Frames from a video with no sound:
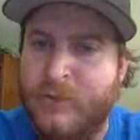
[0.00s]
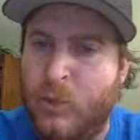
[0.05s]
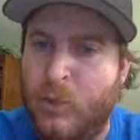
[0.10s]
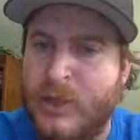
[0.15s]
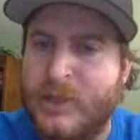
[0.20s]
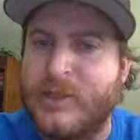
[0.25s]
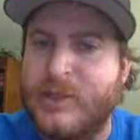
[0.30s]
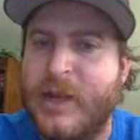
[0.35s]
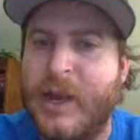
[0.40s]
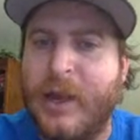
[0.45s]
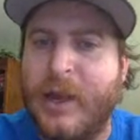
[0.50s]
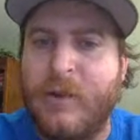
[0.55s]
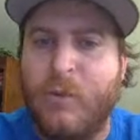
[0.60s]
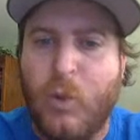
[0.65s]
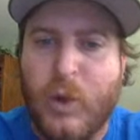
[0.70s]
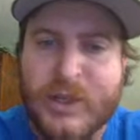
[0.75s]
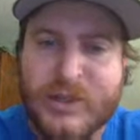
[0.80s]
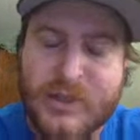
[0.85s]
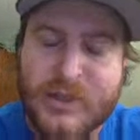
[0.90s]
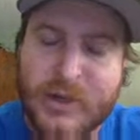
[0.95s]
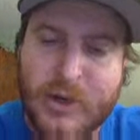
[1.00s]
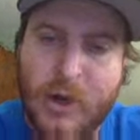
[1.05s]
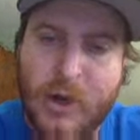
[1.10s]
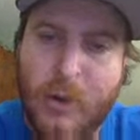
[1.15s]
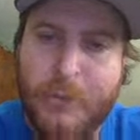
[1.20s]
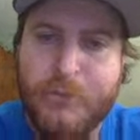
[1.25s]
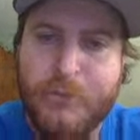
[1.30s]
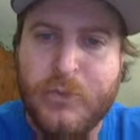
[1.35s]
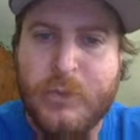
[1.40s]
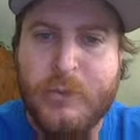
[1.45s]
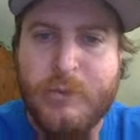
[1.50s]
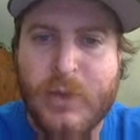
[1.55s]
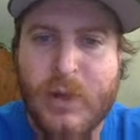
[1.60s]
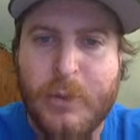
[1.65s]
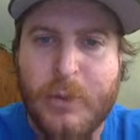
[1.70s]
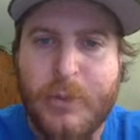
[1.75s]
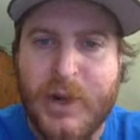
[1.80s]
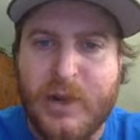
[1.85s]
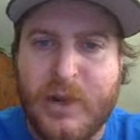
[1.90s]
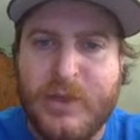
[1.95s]
one's negative, one's 0.
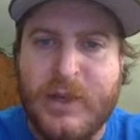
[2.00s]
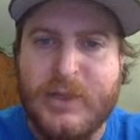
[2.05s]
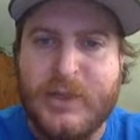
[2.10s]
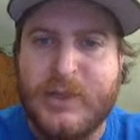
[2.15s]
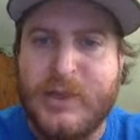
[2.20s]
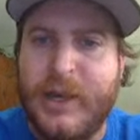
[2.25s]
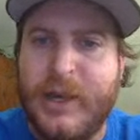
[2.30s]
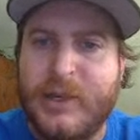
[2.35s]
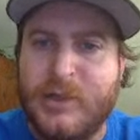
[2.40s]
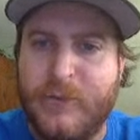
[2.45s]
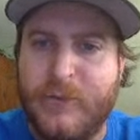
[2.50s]
But in this case,